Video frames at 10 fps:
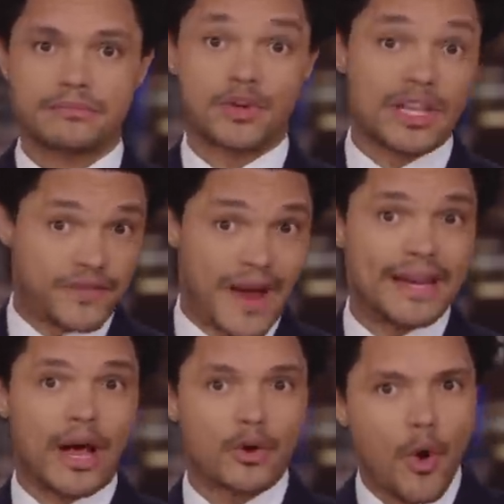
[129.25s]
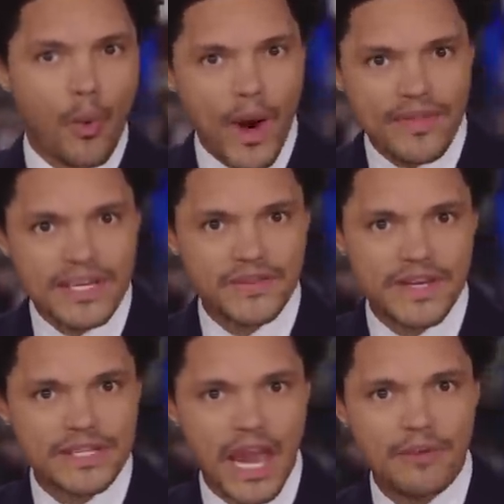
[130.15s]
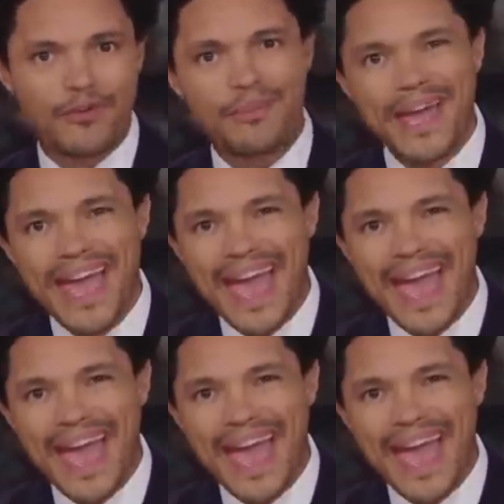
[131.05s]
So let's find out where these fees came from